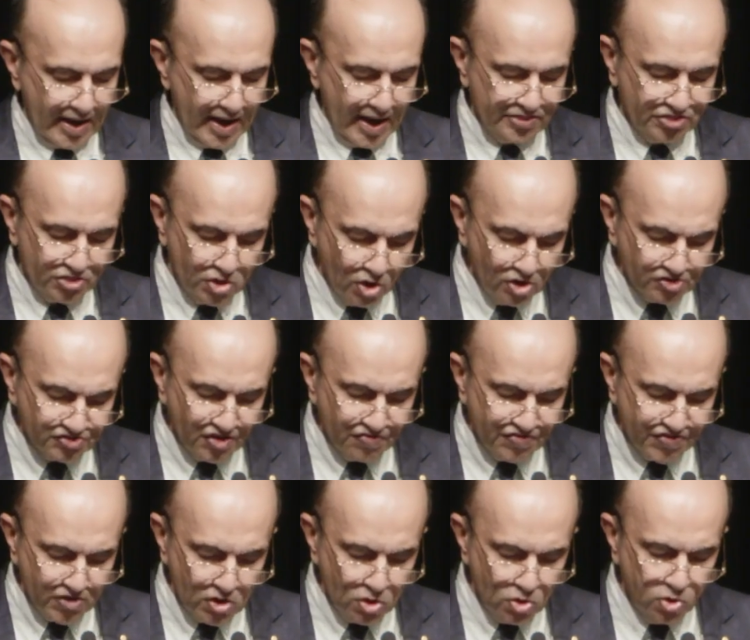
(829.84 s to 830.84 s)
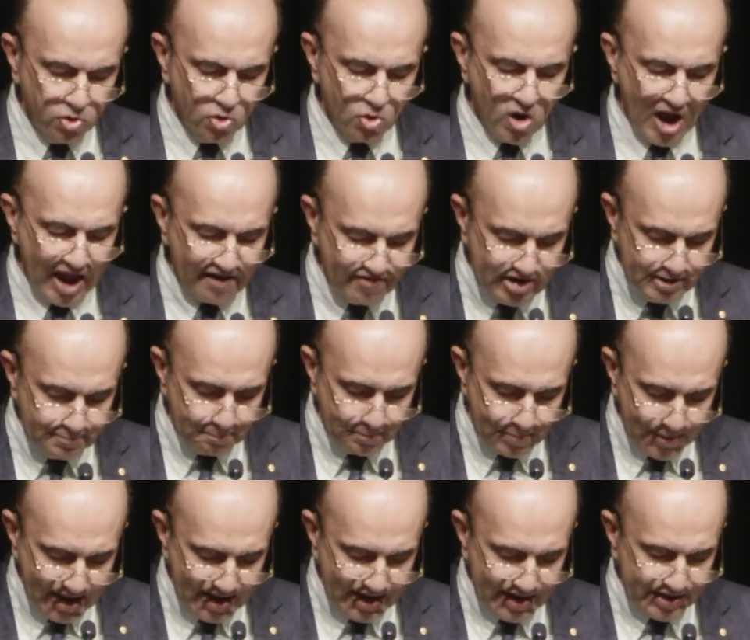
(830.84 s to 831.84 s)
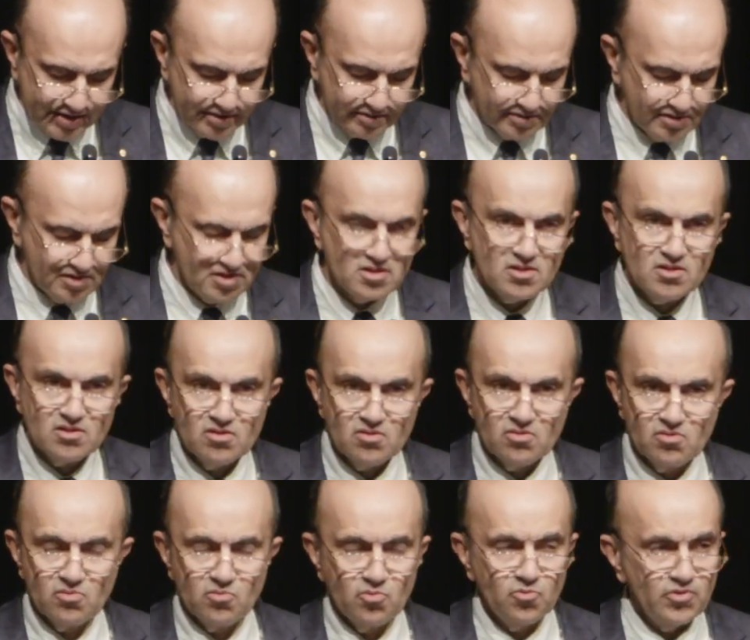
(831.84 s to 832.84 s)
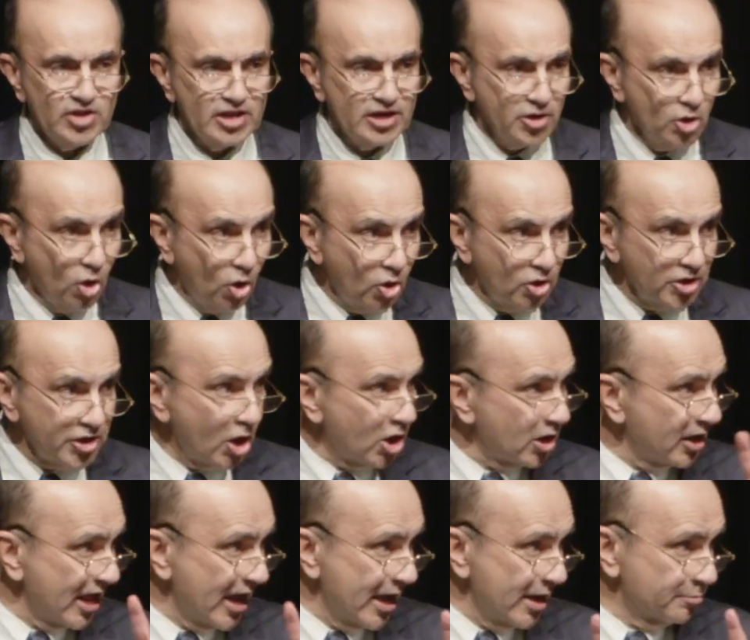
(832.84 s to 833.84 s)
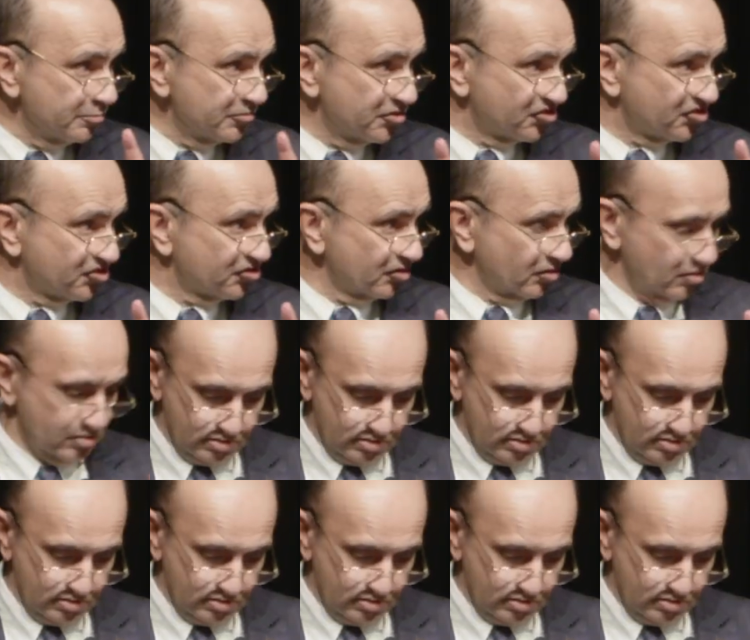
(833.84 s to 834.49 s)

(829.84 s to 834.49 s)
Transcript: And those of you who haven't paid, we know your names.